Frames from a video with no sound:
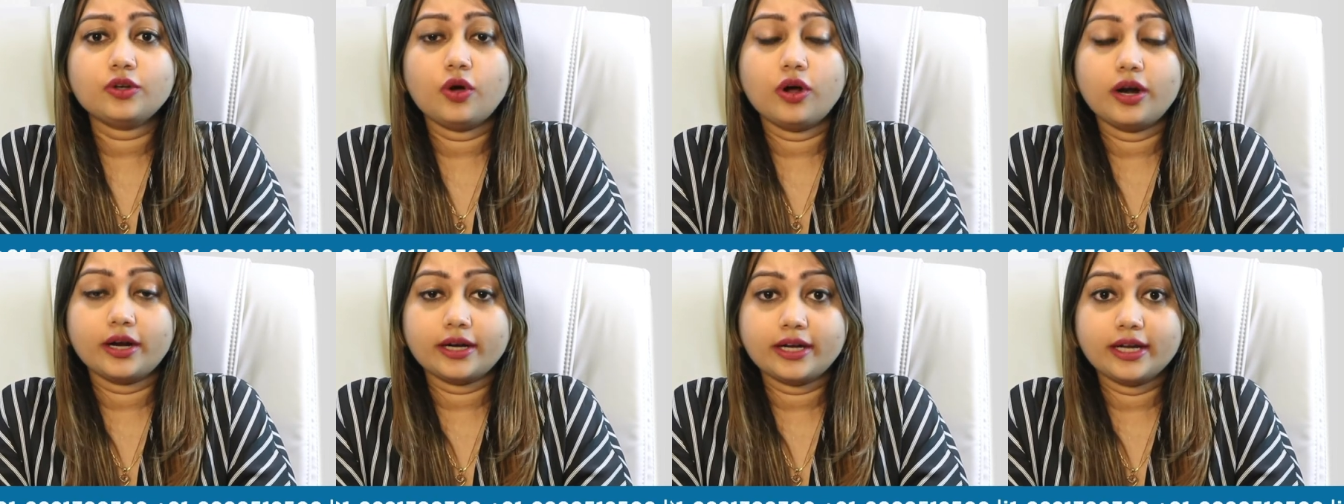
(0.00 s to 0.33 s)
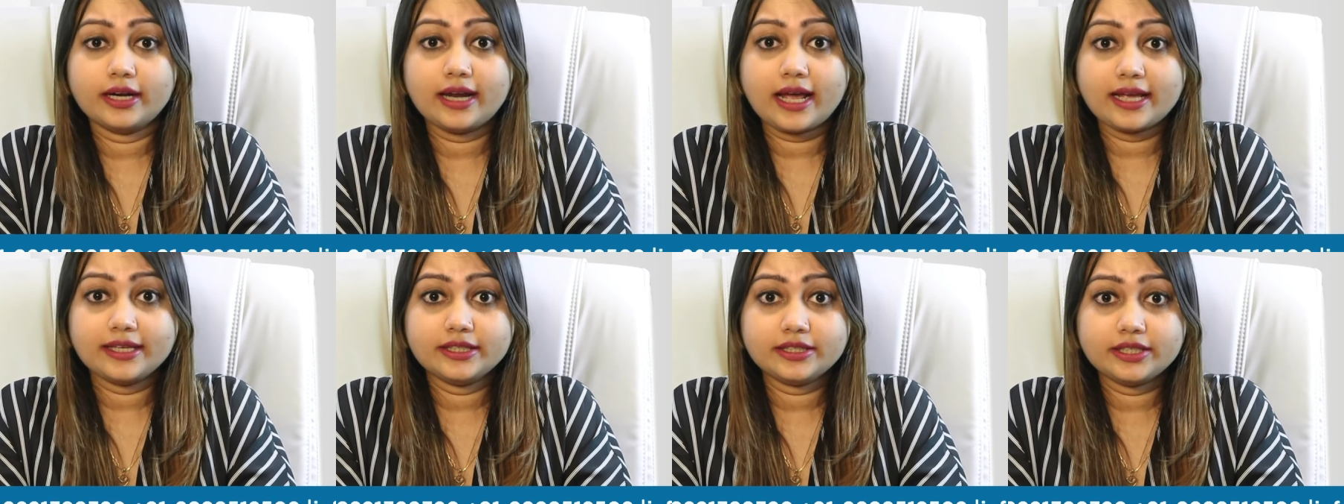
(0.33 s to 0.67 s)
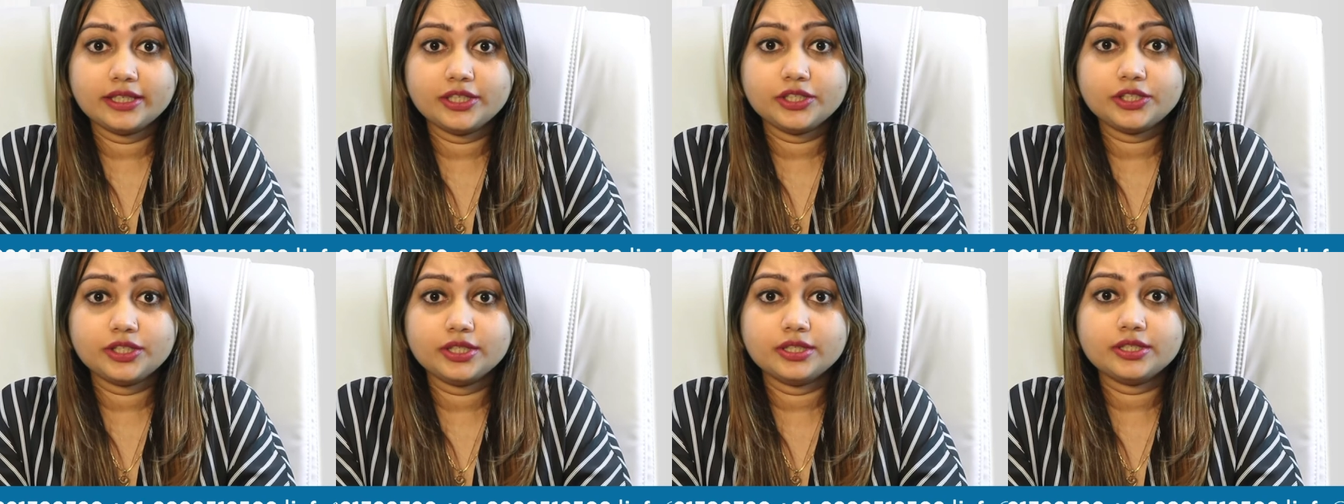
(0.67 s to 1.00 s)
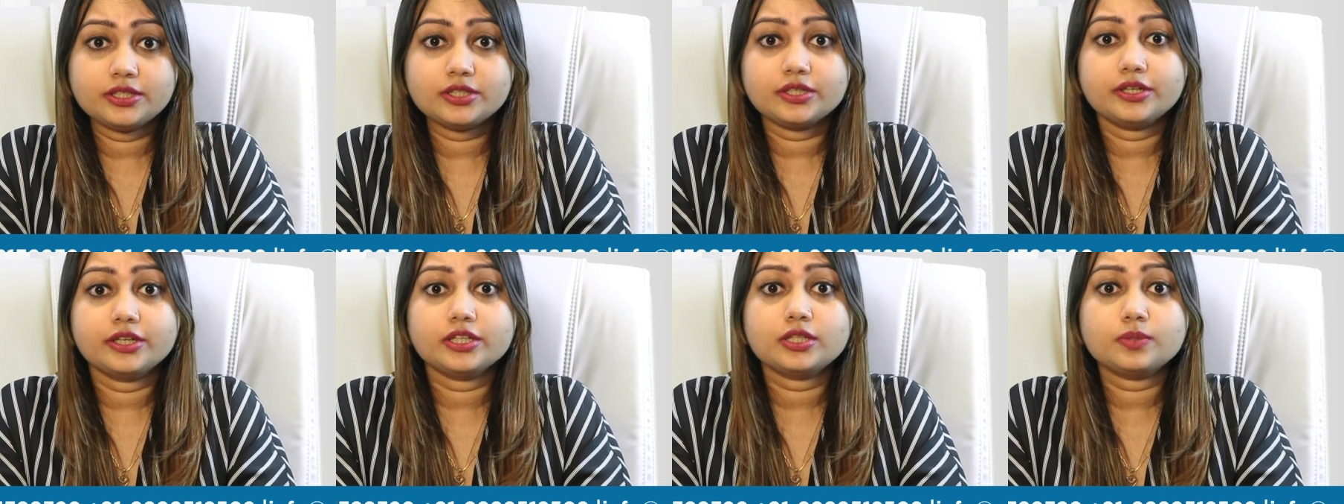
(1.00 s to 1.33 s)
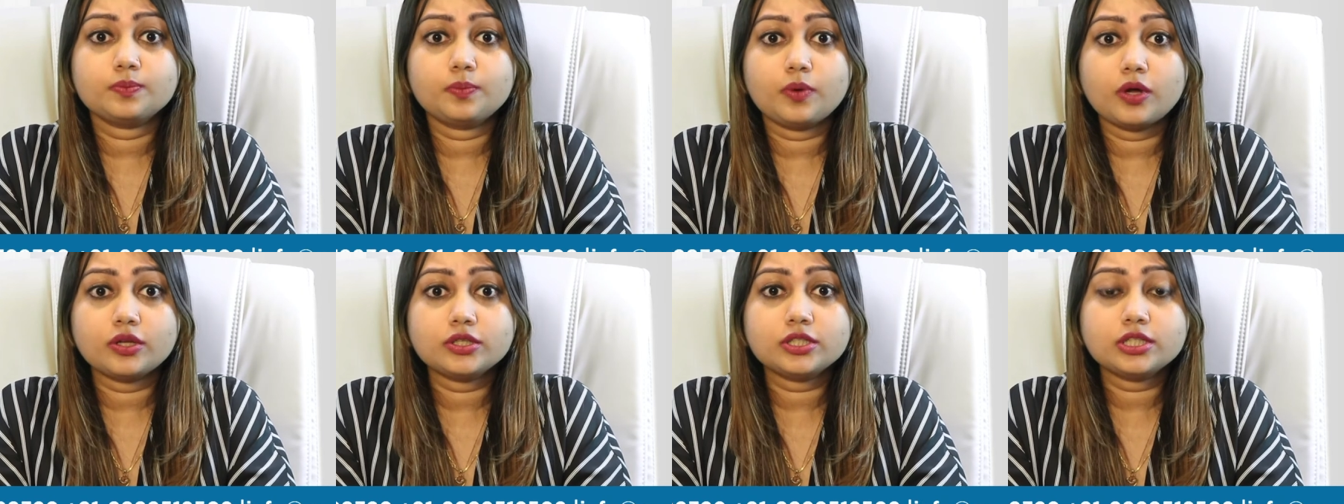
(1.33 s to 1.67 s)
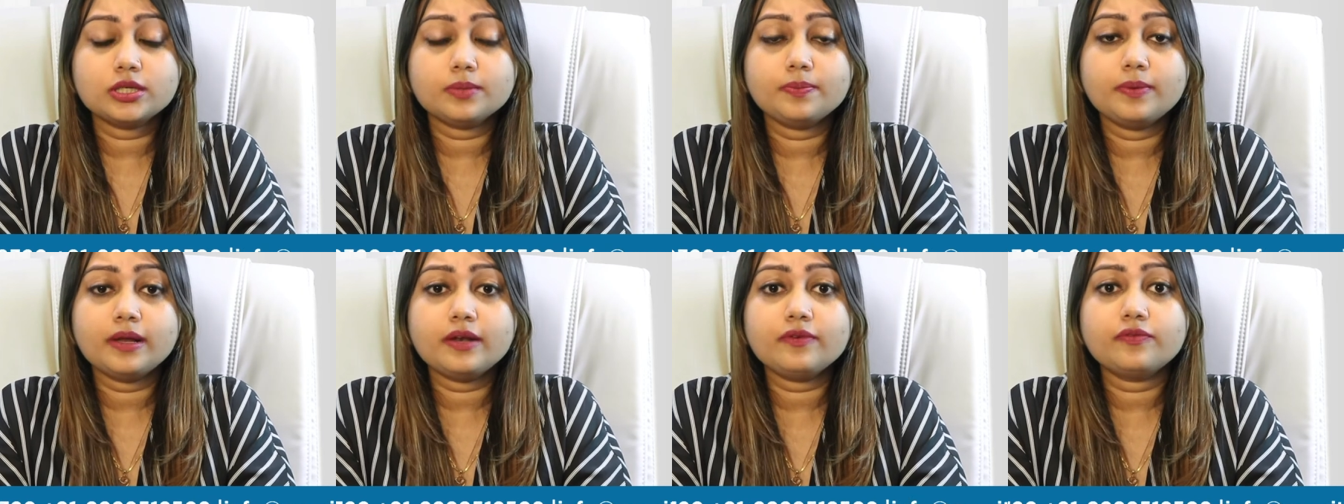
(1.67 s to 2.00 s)
organizations
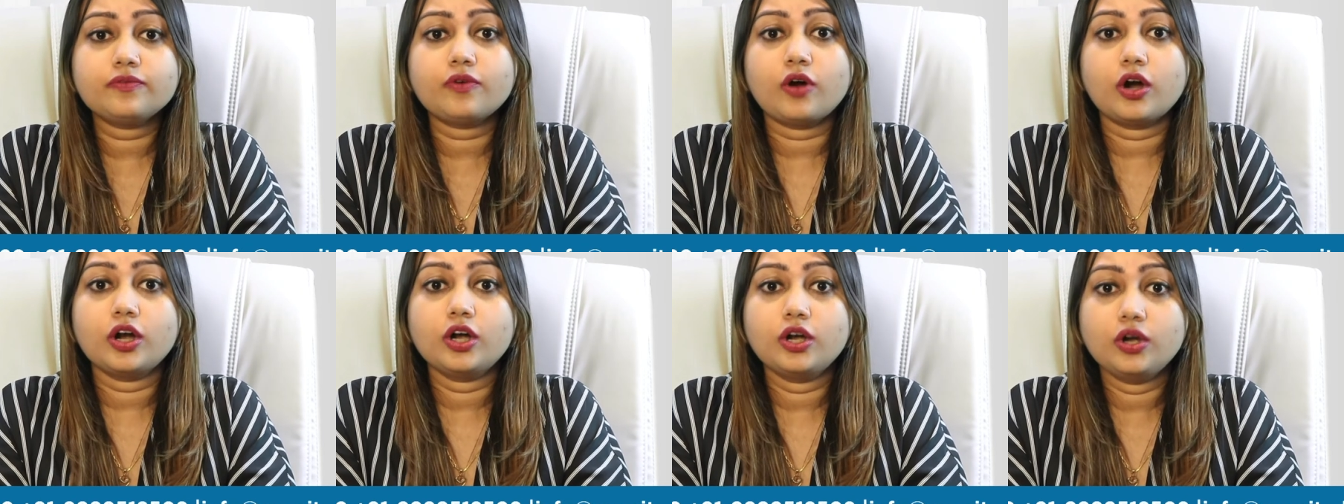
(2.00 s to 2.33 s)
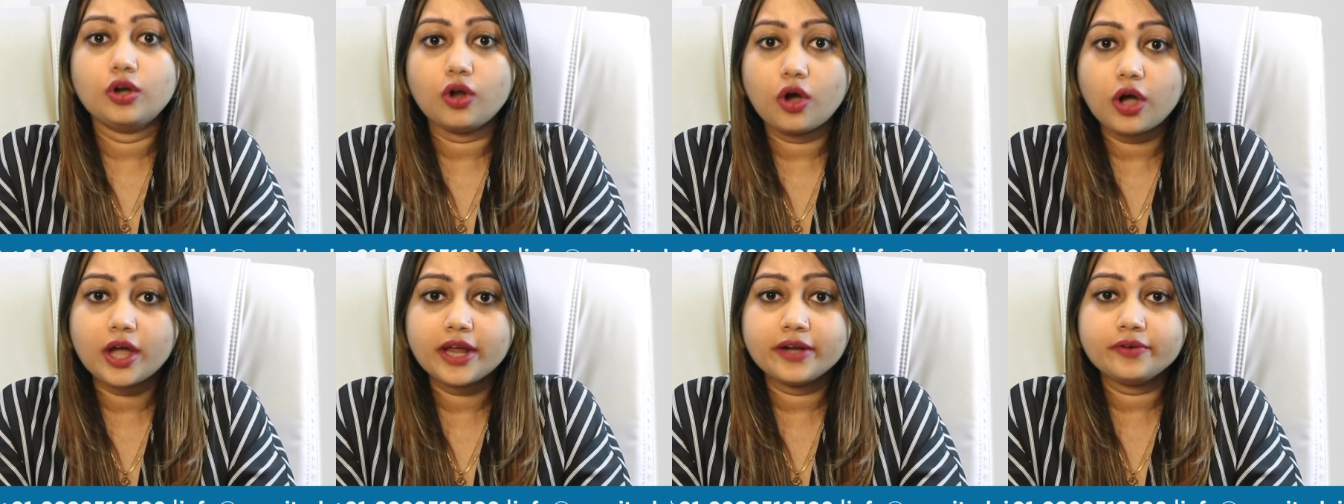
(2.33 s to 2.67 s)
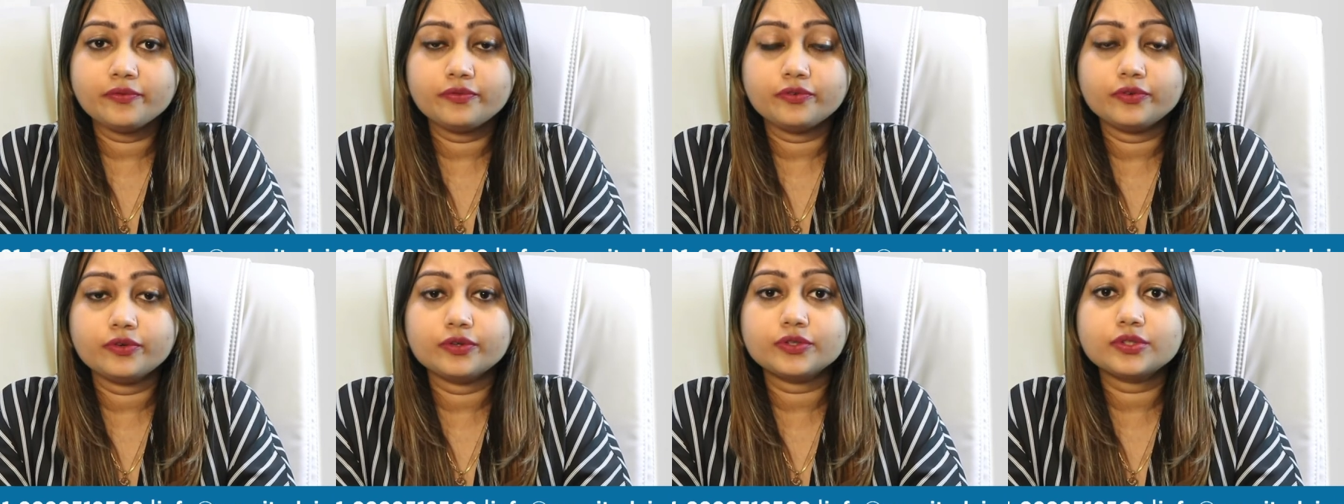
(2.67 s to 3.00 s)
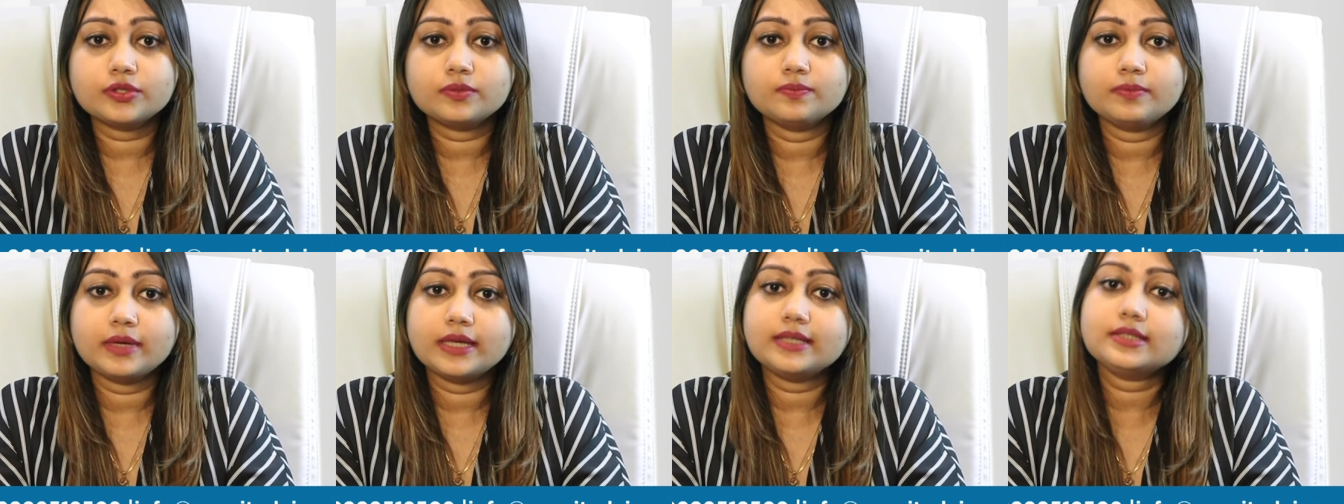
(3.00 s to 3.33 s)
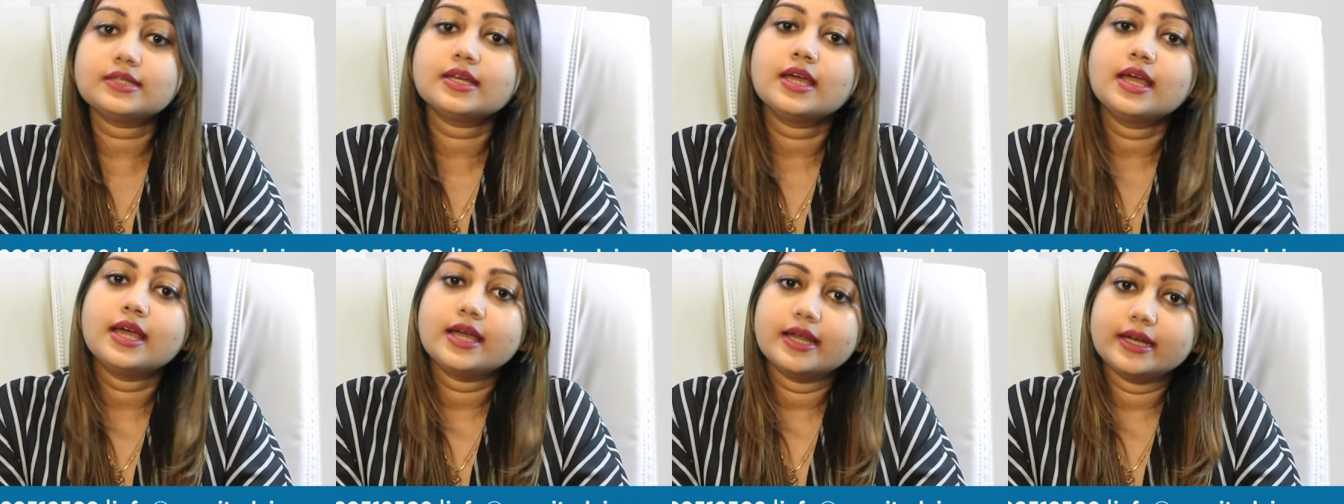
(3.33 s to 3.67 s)
responsible for law enforcement,